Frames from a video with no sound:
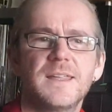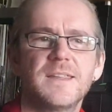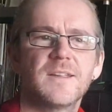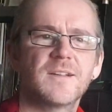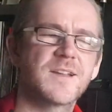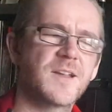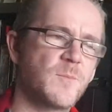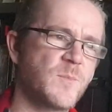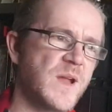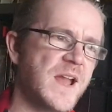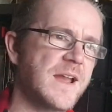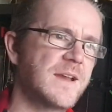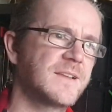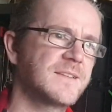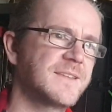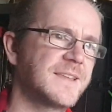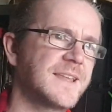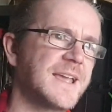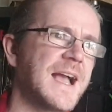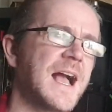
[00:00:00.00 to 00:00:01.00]
you're comparing
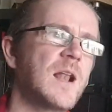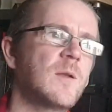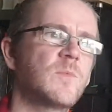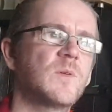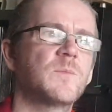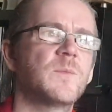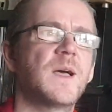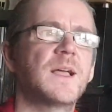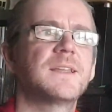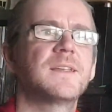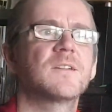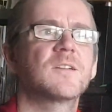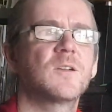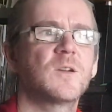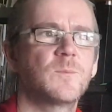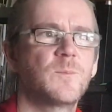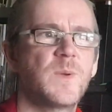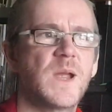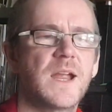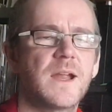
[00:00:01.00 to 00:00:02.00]
it to the album and you're
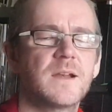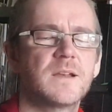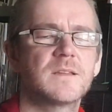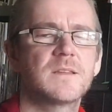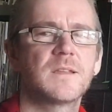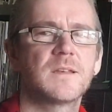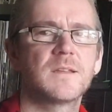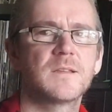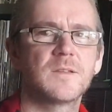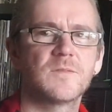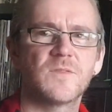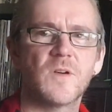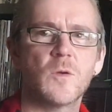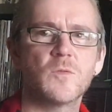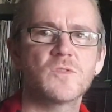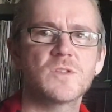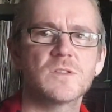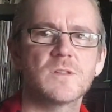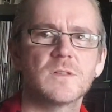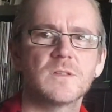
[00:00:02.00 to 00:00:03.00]
comparing it to the
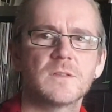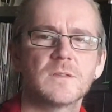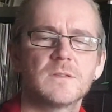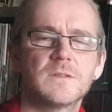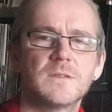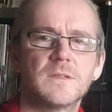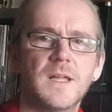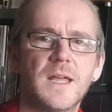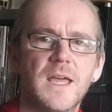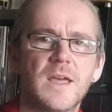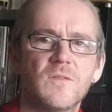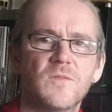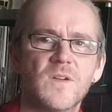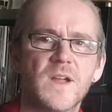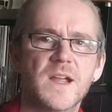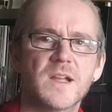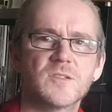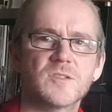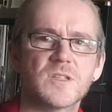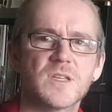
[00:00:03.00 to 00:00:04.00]
devotional
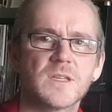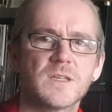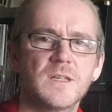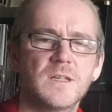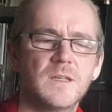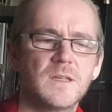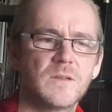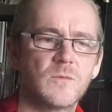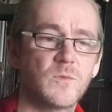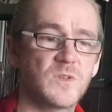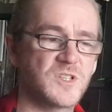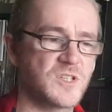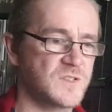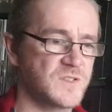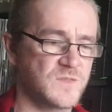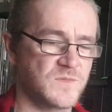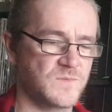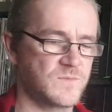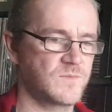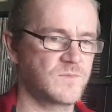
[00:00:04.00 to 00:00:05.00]
version, which
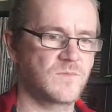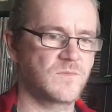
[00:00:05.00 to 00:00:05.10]
is